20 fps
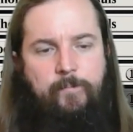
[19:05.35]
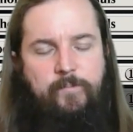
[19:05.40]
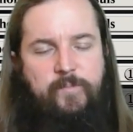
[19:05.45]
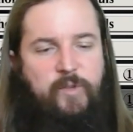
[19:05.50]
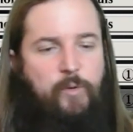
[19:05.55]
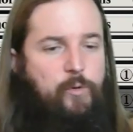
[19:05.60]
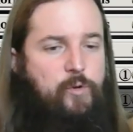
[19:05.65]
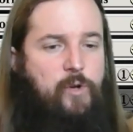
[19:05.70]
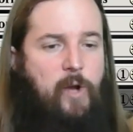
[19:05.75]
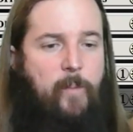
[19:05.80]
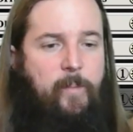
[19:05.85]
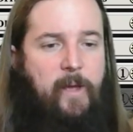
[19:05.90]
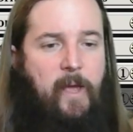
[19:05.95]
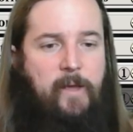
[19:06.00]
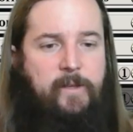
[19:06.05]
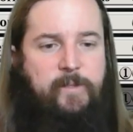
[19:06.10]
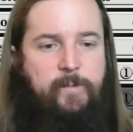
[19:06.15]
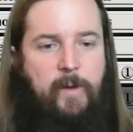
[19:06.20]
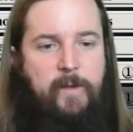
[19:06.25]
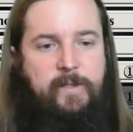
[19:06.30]
So we're dropping
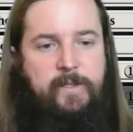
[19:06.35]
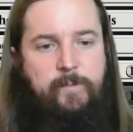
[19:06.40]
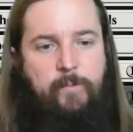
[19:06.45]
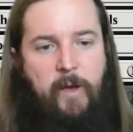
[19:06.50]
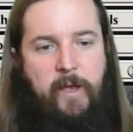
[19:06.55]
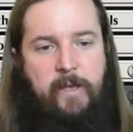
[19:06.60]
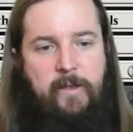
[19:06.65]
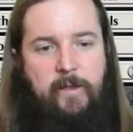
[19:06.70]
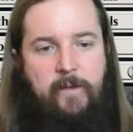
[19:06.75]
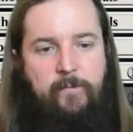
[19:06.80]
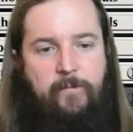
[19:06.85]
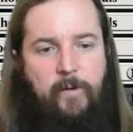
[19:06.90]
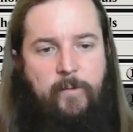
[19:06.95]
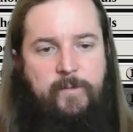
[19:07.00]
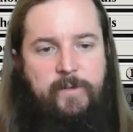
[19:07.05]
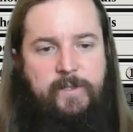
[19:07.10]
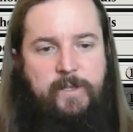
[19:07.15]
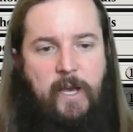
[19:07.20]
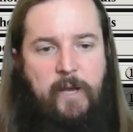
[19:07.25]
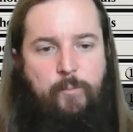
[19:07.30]
Elspeth Smite from
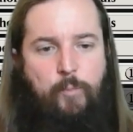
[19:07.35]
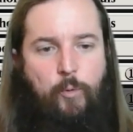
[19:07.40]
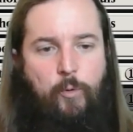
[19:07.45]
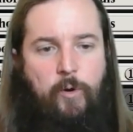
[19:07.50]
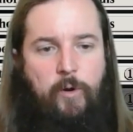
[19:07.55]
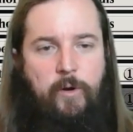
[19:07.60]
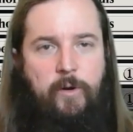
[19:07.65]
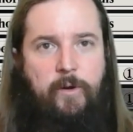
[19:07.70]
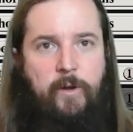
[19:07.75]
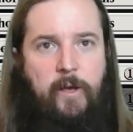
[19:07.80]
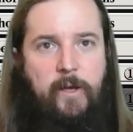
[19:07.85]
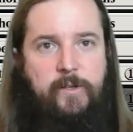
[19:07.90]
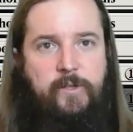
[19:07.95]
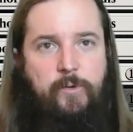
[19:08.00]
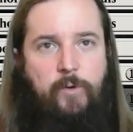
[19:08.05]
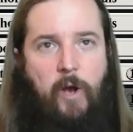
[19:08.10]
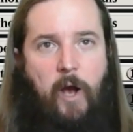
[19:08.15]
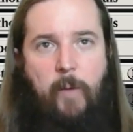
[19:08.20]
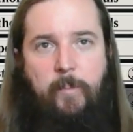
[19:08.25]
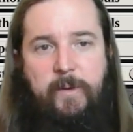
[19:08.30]
the sideboard,
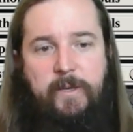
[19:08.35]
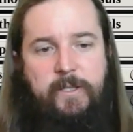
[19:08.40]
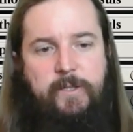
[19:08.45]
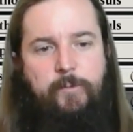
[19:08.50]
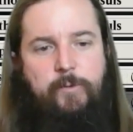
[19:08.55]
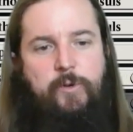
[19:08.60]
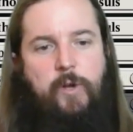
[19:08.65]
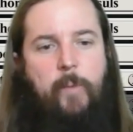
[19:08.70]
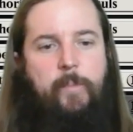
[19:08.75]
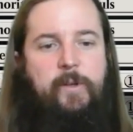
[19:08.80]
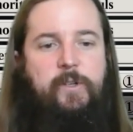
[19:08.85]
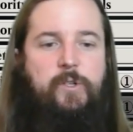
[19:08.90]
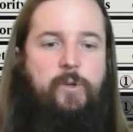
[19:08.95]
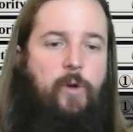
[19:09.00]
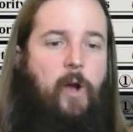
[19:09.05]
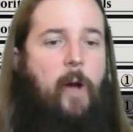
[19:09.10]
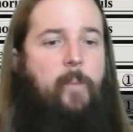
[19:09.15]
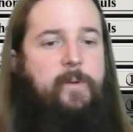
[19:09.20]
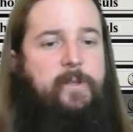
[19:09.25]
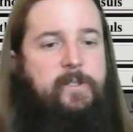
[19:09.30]
2 copies. We're dropping 2
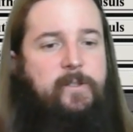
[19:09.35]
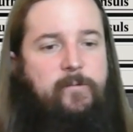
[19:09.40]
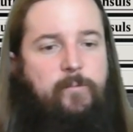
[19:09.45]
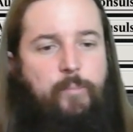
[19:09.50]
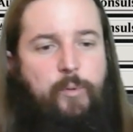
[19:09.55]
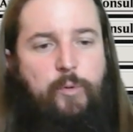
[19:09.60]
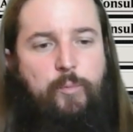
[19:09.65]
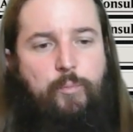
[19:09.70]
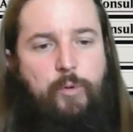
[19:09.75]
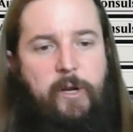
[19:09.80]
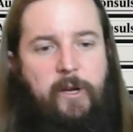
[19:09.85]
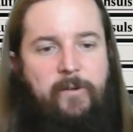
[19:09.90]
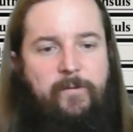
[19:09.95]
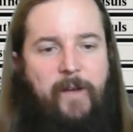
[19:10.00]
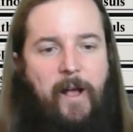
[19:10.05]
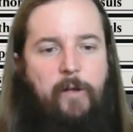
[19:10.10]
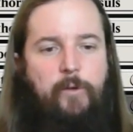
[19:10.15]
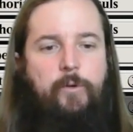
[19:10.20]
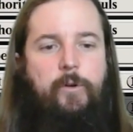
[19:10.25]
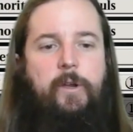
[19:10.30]
copies of Boonbringer
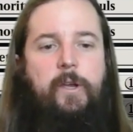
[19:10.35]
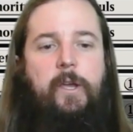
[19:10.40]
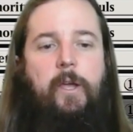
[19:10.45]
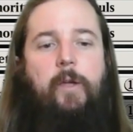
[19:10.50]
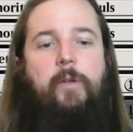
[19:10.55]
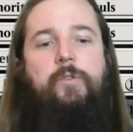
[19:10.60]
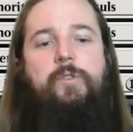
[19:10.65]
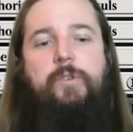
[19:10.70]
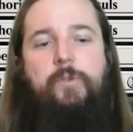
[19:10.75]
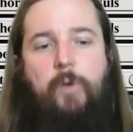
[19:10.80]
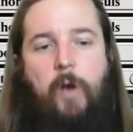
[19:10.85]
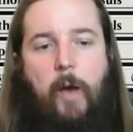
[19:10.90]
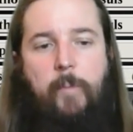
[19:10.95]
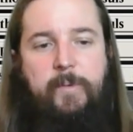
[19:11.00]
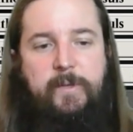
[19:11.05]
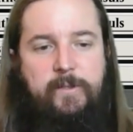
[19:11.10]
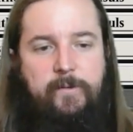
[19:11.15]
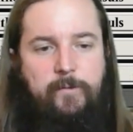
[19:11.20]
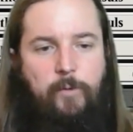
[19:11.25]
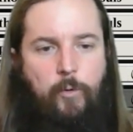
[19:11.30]
Valkyrie, 2
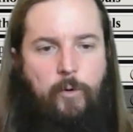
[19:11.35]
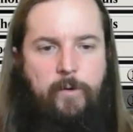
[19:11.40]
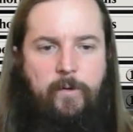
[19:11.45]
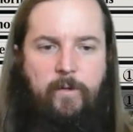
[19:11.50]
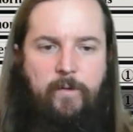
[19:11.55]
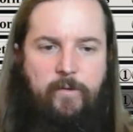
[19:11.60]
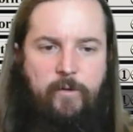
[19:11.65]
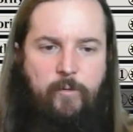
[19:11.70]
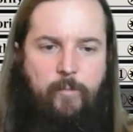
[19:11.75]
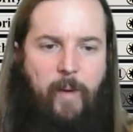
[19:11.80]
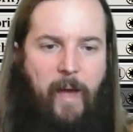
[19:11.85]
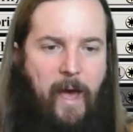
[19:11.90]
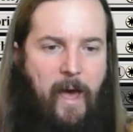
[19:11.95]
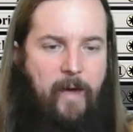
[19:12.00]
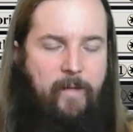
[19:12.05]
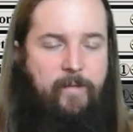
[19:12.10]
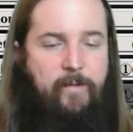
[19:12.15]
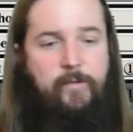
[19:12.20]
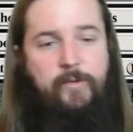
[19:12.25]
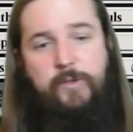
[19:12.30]
copies of Lauren of the Third
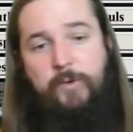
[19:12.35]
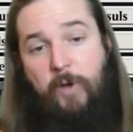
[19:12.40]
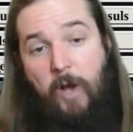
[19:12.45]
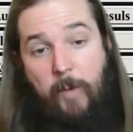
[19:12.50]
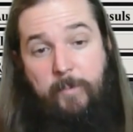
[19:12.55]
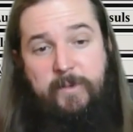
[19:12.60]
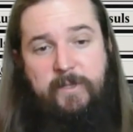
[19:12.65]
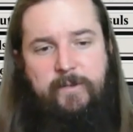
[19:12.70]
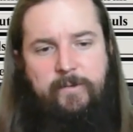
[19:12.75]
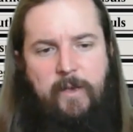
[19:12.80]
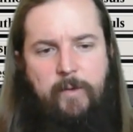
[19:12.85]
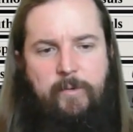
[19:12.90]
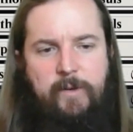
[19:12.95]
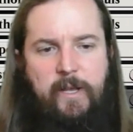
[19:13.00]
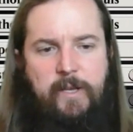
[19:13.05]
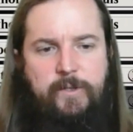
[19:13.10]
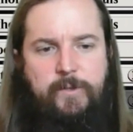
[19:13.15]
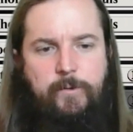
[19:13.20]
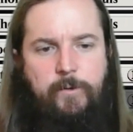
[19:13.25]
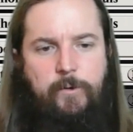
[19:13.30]
Path, 2 copies of
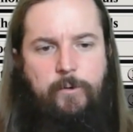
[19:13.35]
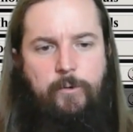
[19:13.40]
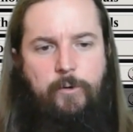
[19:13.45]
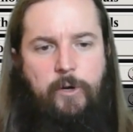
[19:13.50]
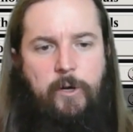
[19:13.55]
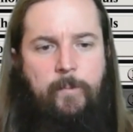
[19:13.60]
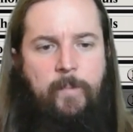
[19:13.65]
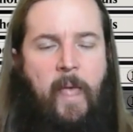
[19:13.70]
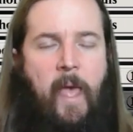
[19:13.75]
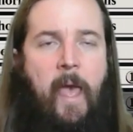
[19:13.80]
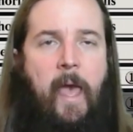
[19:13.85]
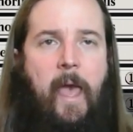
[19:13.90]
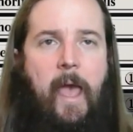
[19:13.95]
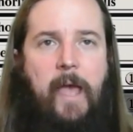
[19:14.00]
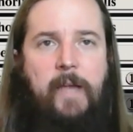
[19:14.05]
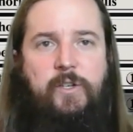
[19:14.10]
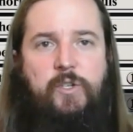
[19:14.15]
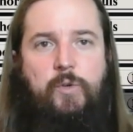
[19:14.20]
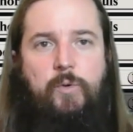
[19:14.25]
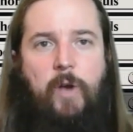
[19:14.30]
Imidane's Recruiter,
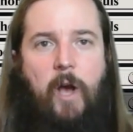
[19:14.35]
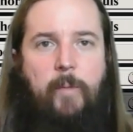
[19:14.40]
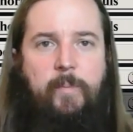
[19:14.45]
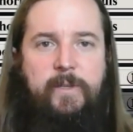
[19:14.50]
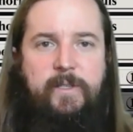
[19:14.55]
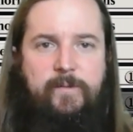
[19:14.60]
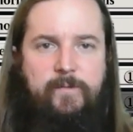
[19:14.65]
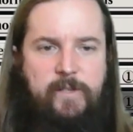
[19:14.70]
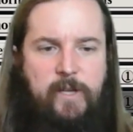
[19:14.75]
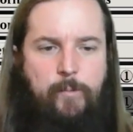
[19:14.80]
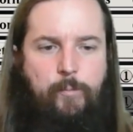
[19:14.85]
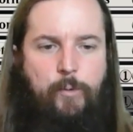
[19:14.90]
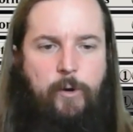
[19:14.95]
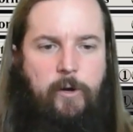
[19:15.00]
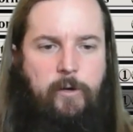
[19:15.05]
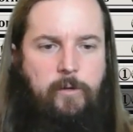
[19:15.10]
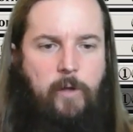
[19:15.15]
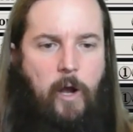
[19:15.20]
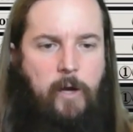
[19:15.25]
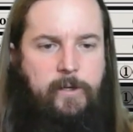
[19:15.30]
and 2 copies of
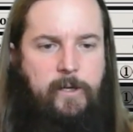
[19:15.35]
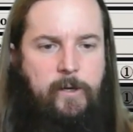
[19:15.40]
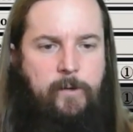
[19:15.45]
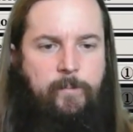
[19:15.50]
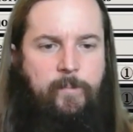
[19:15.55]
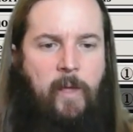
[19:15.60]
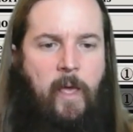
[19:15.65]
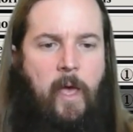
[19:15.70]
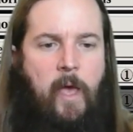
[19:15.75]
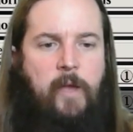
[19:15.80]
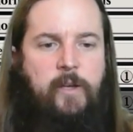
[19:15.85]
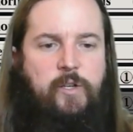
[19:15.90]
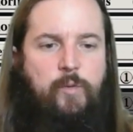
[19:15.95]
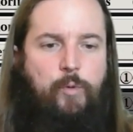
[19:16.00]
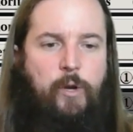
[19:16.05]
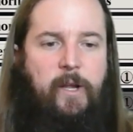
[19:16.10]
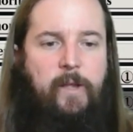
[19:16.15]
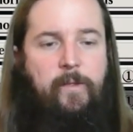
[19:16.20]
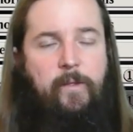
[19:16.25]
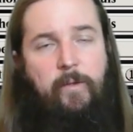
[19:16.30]
Temporary Lockdown to
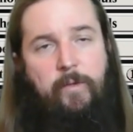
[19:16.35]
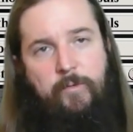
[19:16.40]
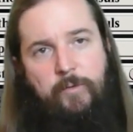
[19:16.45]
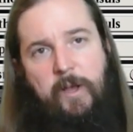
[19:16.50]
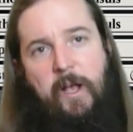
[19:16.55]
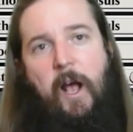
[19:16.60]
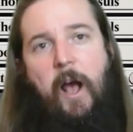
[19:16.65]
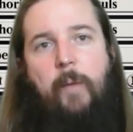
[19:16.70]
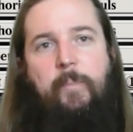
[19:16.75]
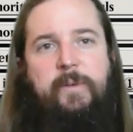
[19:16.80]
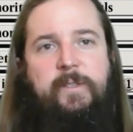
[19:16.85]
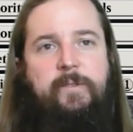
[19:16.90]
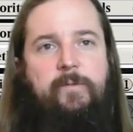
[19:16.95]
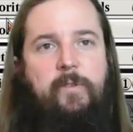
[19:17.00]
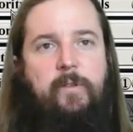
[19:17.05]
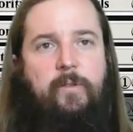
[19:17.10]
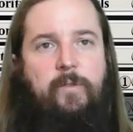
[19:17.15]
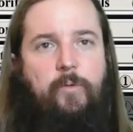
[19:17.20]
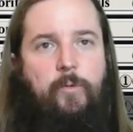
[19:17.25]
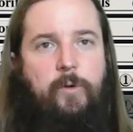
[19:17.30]
bring in the 3 copies of
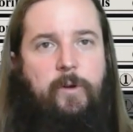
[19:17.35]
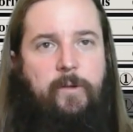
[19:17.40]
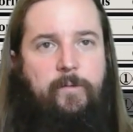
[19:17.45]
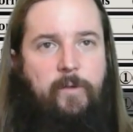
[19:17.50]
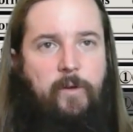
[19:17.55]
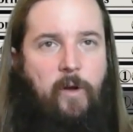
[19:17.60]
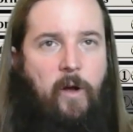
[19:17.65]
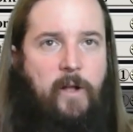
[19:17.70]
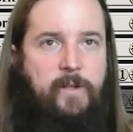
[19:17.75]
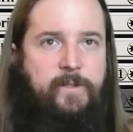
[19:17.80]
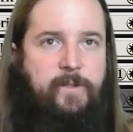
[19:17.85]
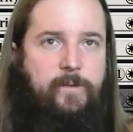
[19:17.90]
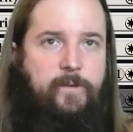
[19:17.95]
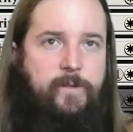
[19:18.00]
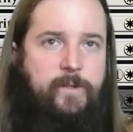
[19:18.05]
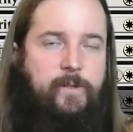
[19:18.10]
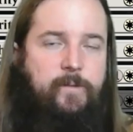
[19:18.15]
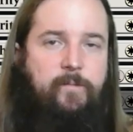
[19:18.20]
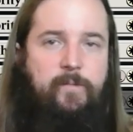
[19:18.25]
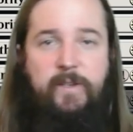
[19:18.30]
the Authority of the Consuls.